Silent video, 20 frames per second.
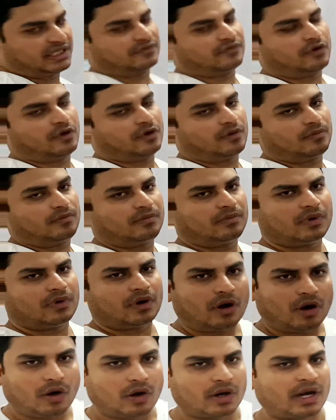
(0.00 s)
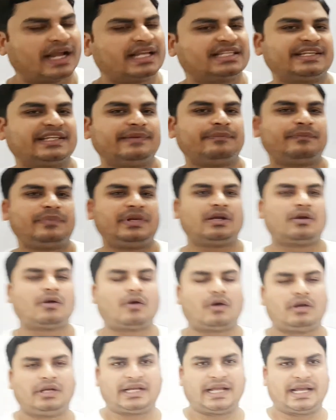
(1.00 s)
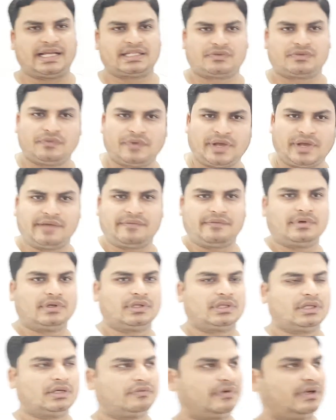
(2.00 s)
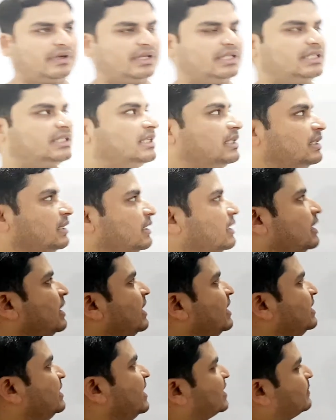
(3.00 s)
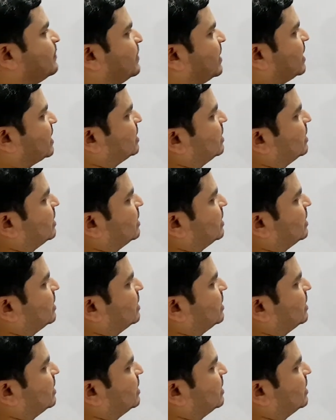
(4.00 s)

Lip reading: form, or I simply call it as whenever the function is expressed